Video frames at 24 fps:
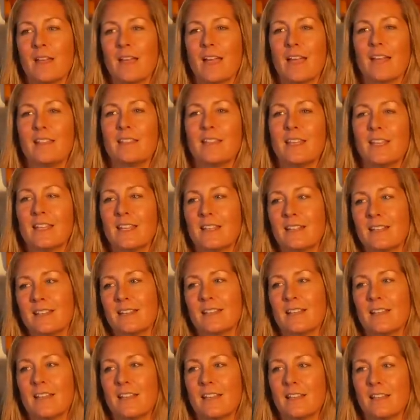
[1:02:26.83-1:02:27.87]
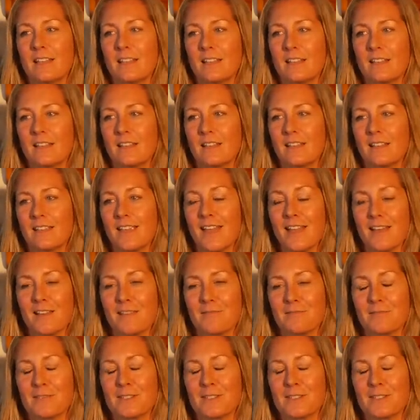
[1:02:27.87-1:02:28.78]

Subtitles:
And then, yeah,